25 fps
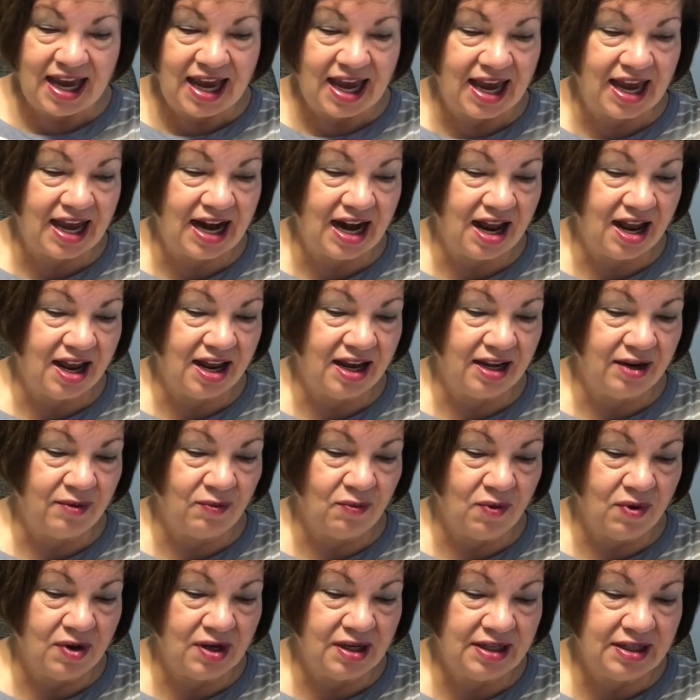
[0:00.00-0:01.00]
And I
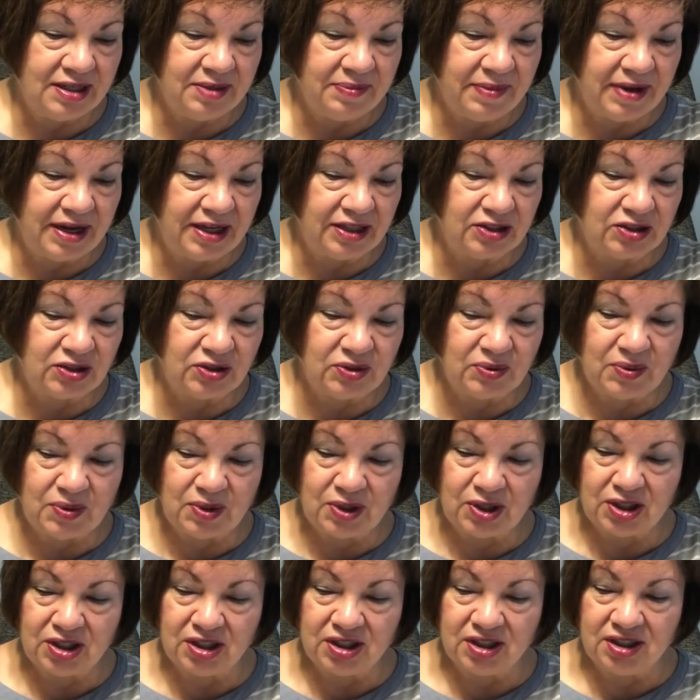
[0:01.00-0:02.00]
wanted to make
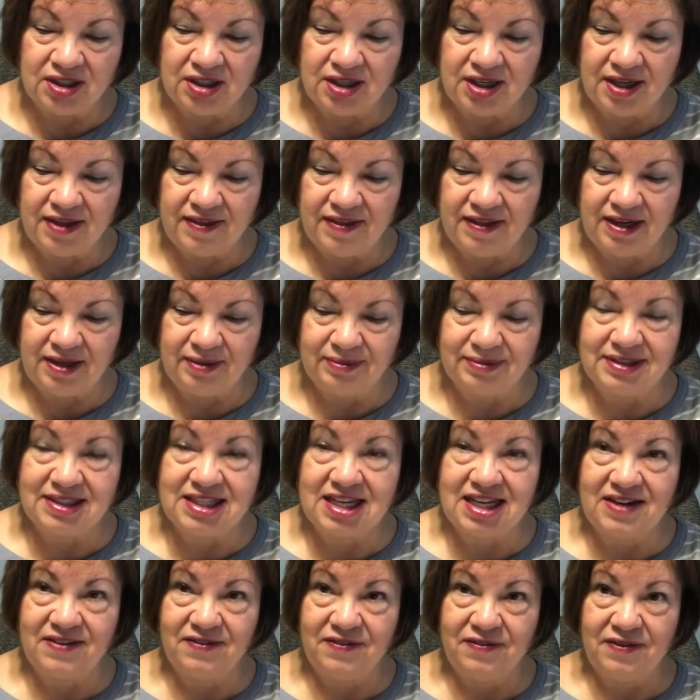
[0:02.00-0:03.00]
sure that it was
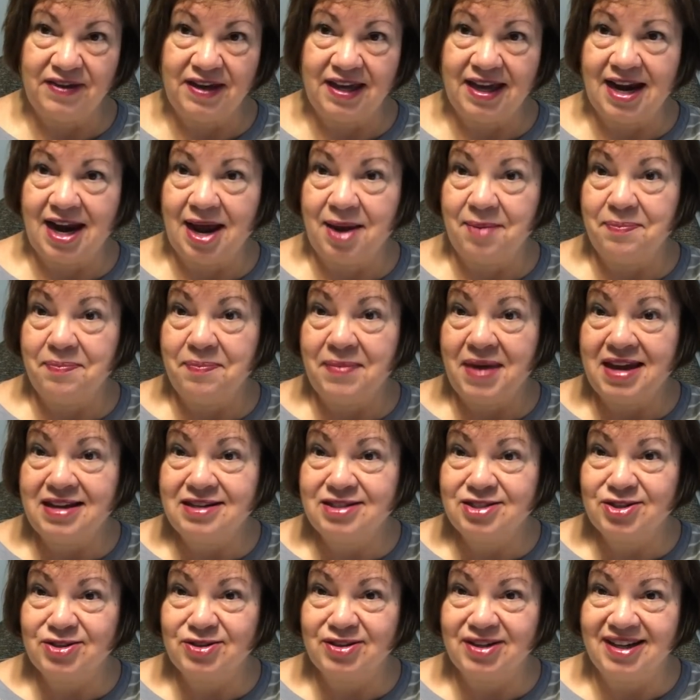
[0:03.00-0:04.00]
gonna fit. I
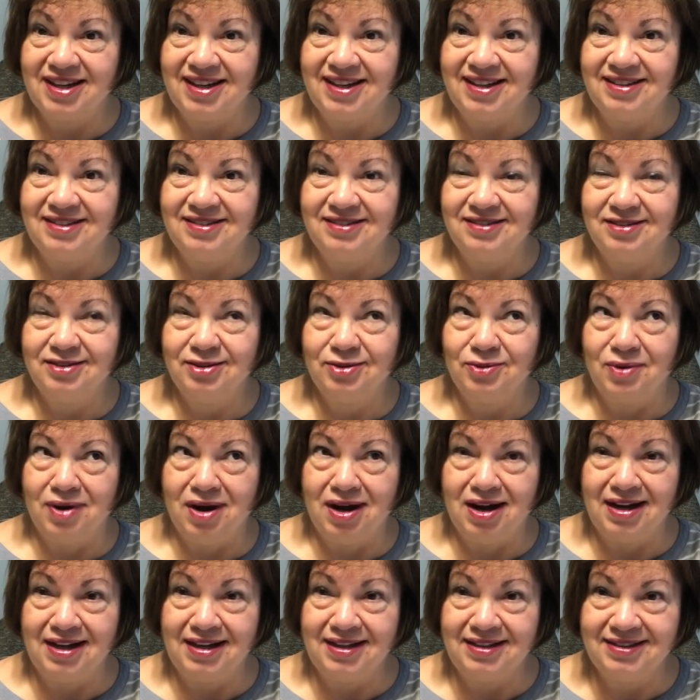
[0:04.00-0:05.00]
measured it
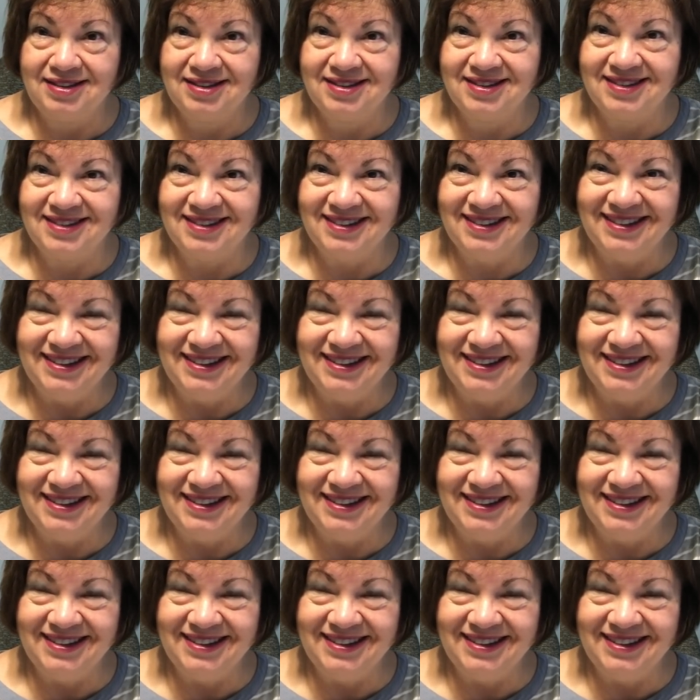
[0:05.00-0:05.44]
twice